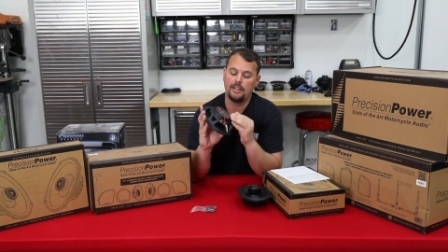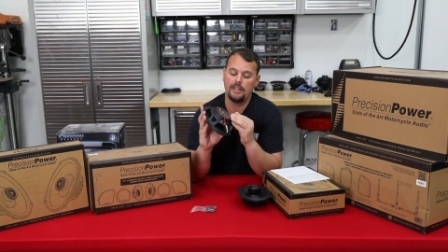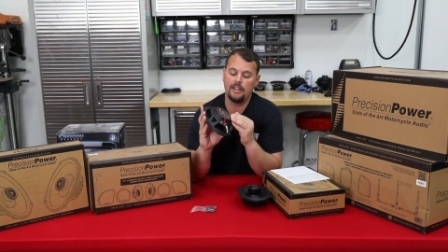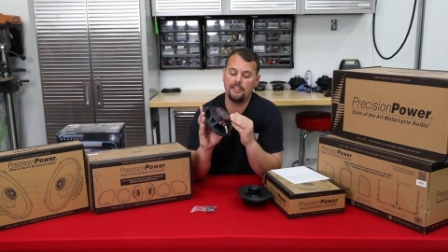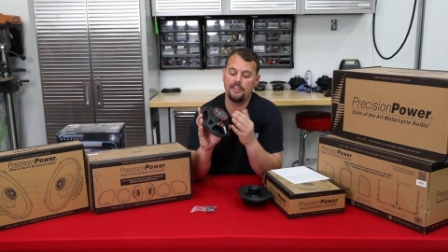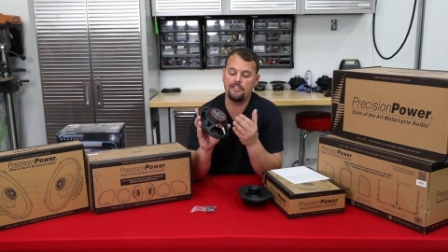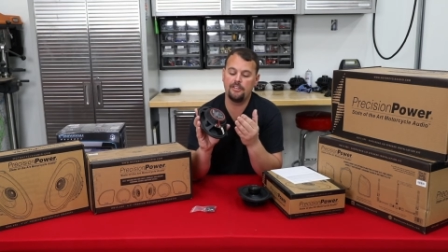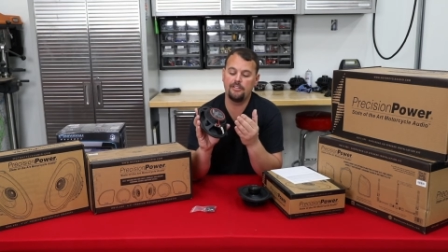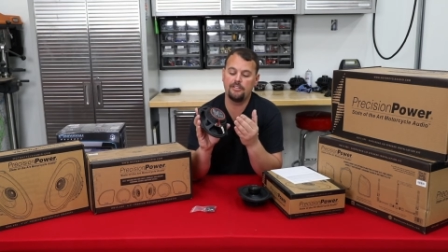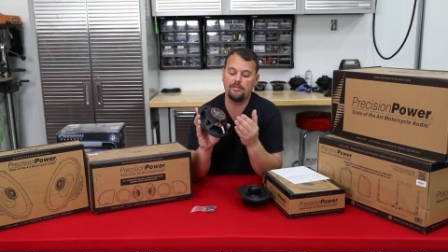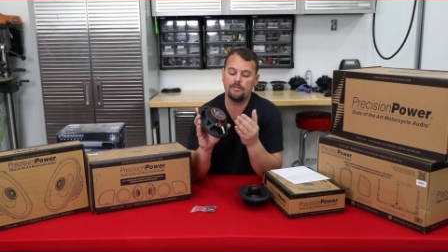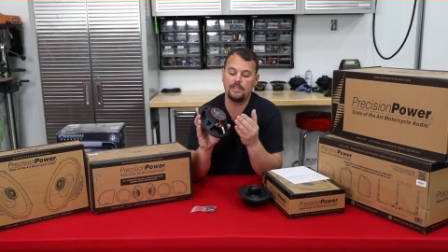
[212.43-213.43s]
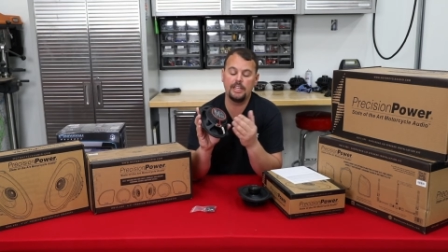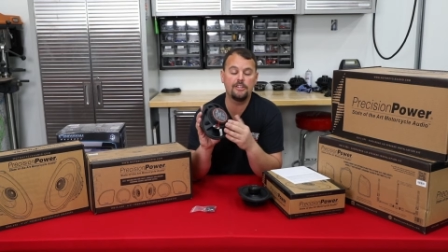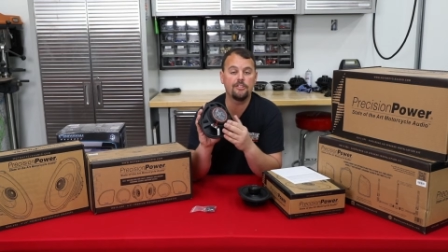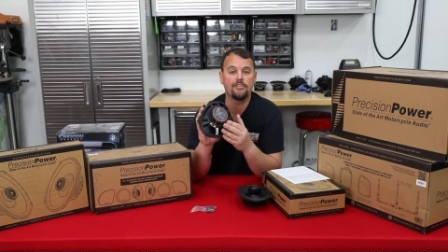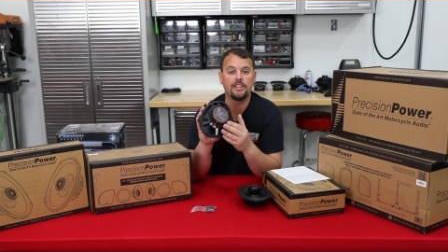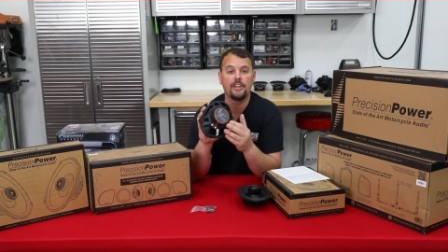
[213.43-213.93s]
Now this is
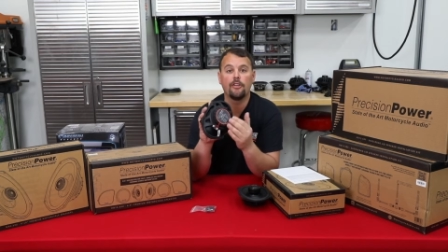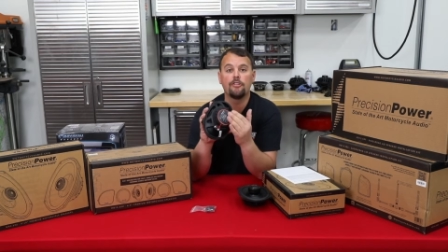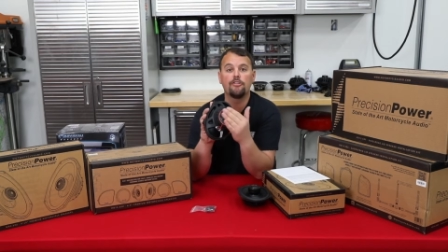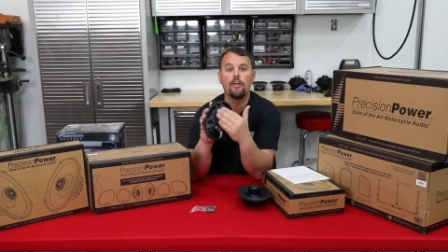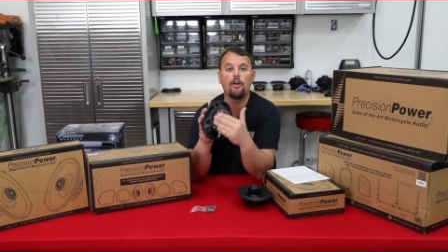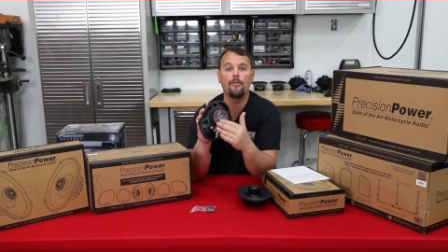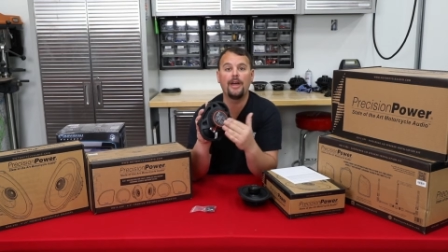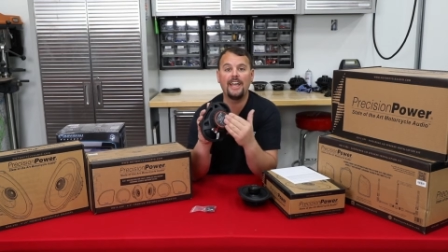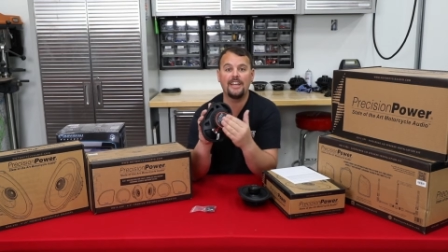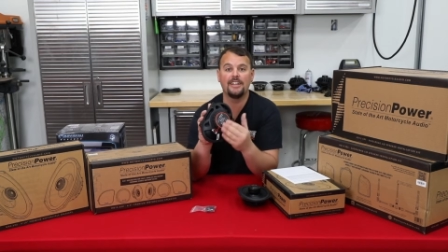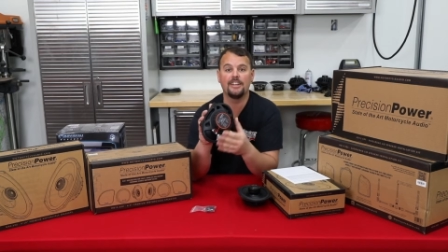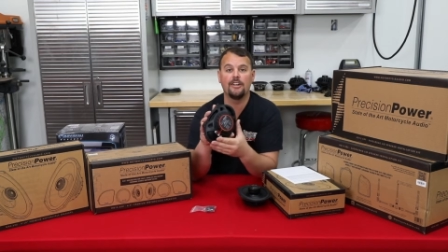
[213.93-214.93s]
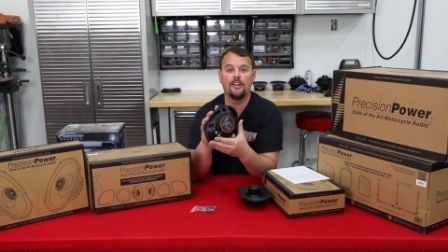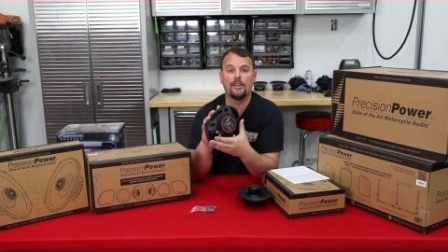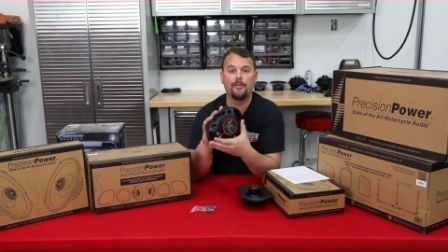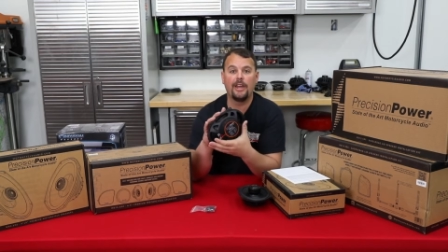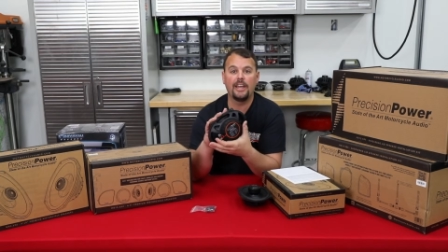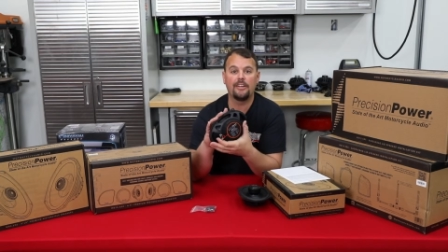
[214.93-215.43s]
interesting. There's no magnet on
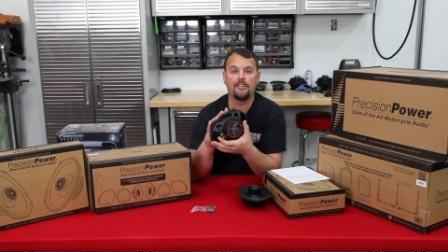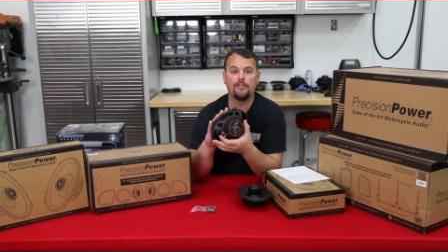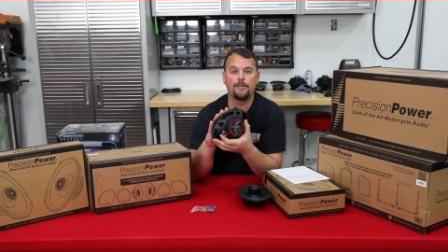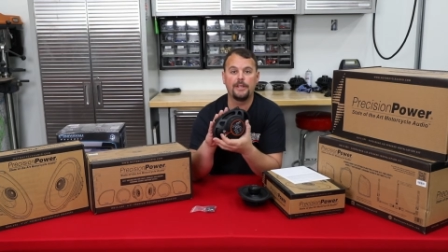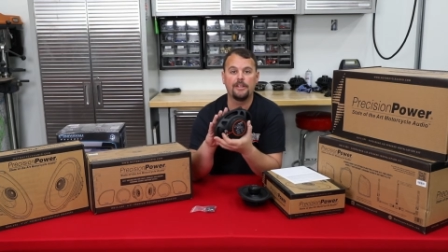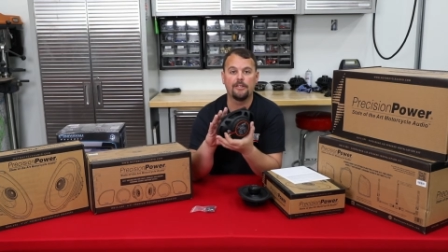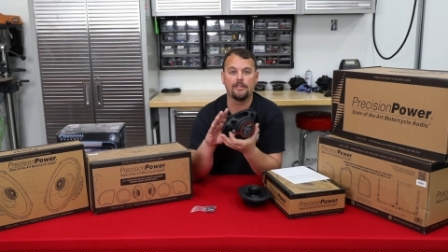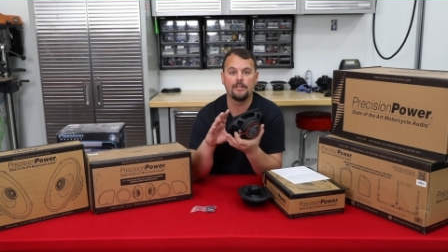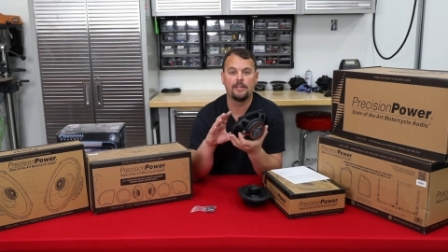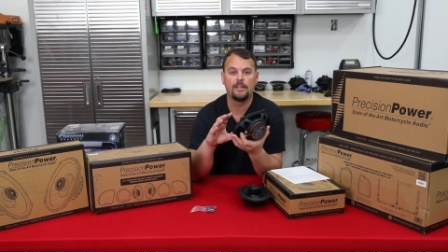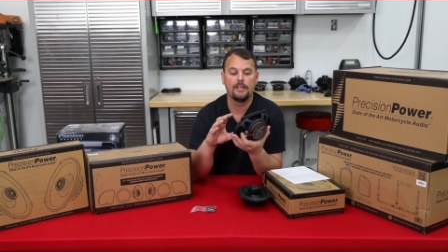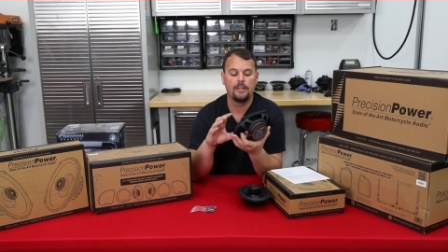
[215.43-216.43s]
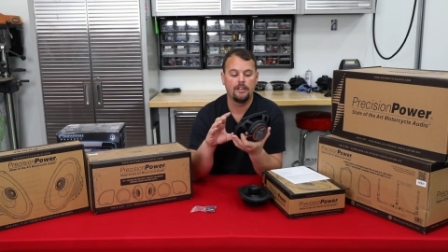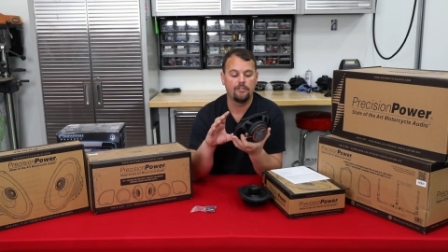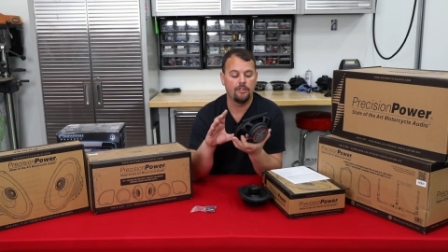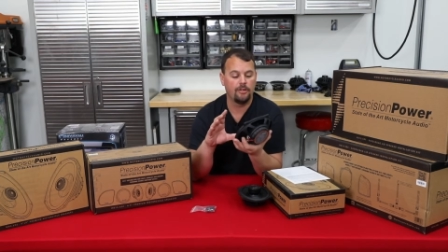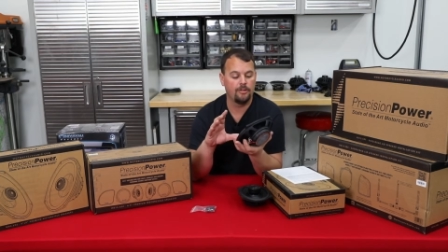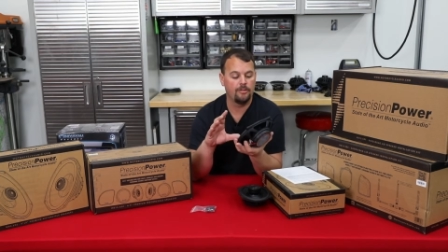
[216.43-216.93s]
the back of the speaker.
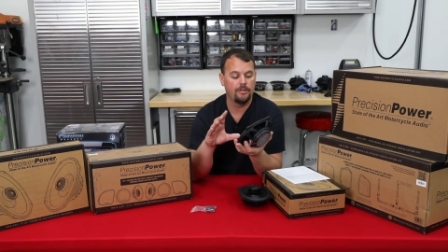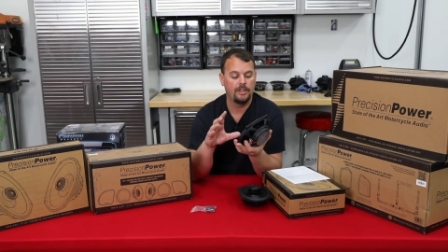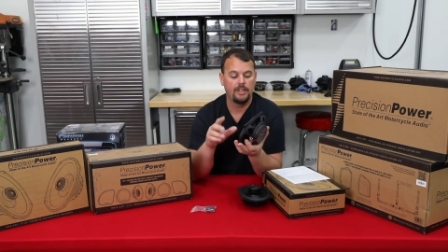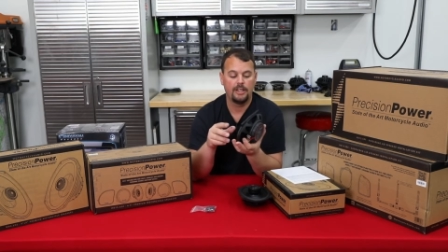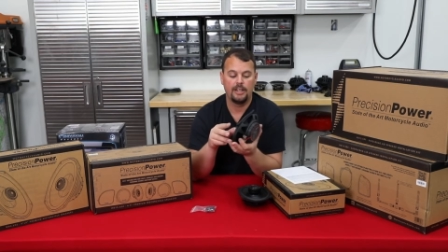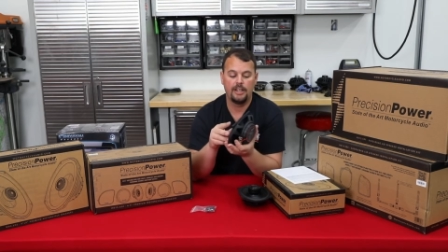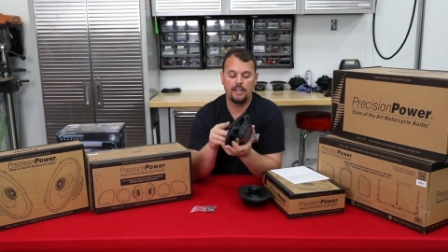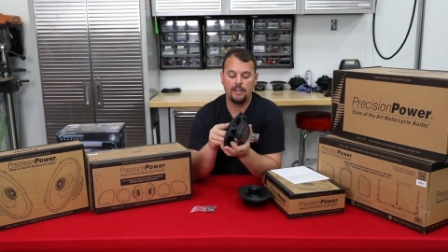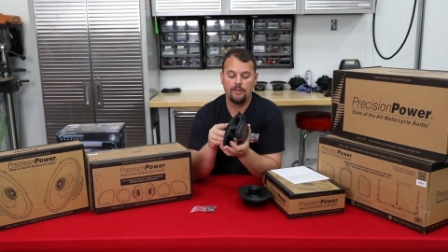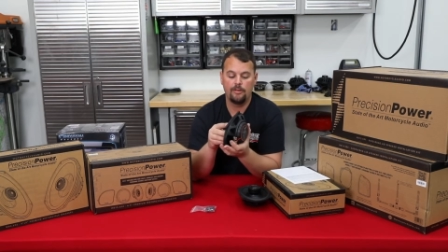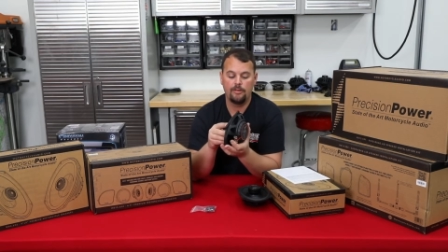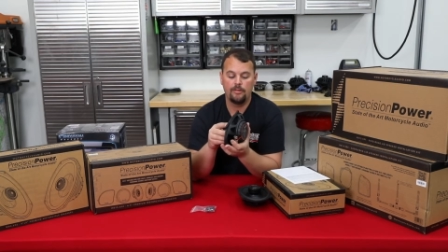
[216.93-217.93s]
So I